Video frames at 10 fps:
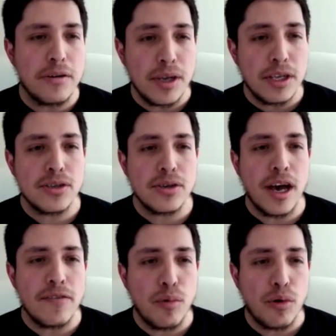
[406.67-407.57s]
me to
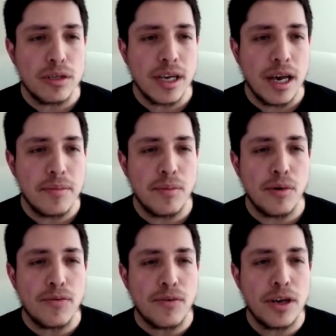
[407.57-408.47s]
have more time and
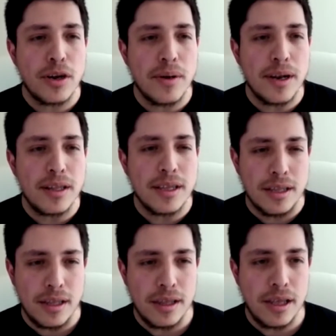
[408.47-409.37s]
more freedom. And at the end
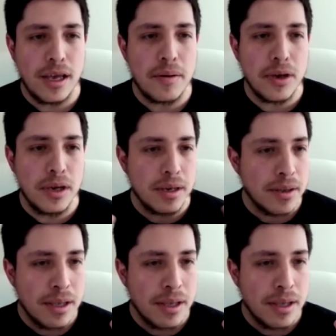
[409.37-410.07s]
of the day, I mean,